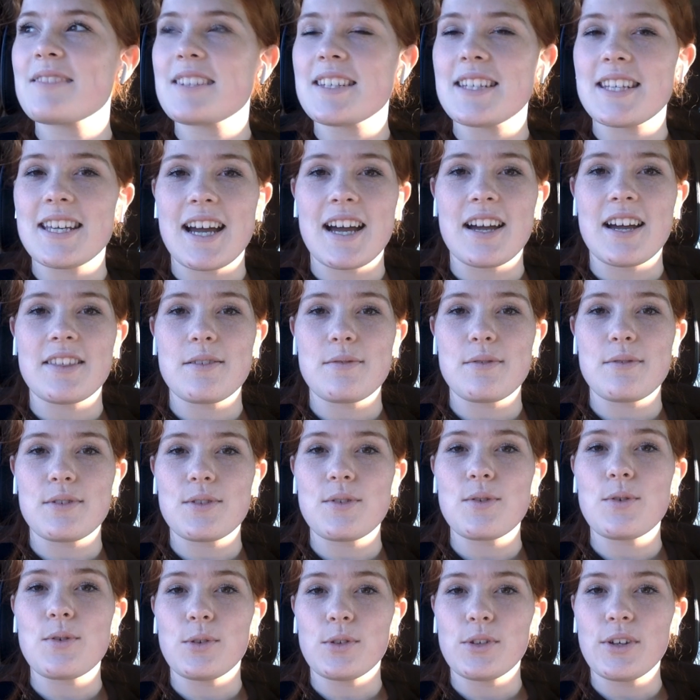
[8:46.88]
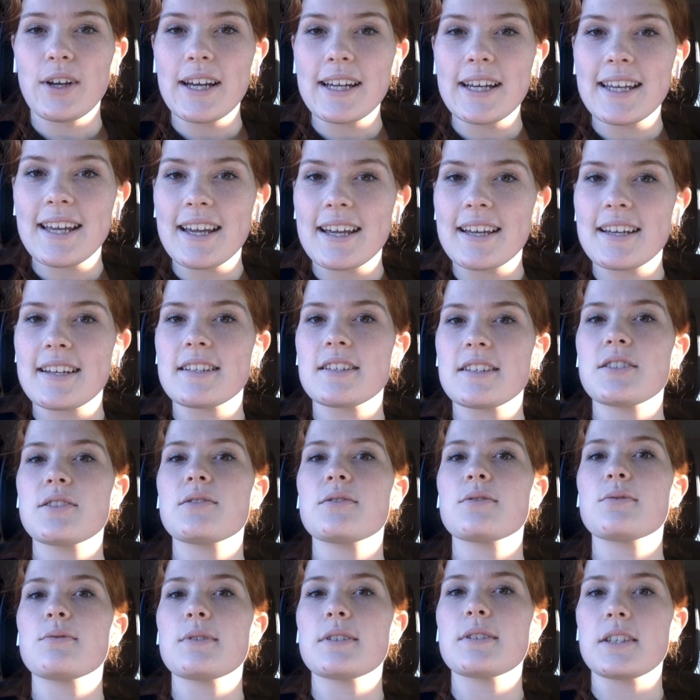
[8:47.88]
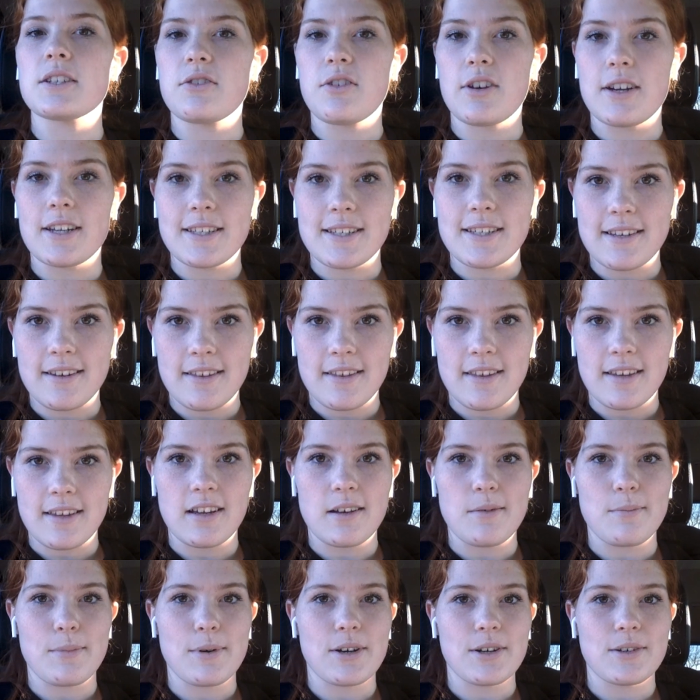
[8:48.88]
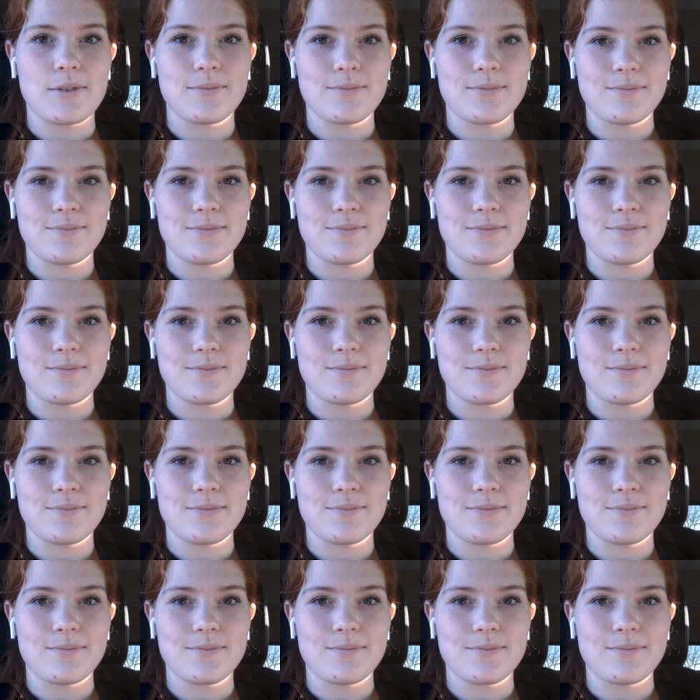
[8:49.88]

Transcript: yeah, the older I get, it's really crazy to think about.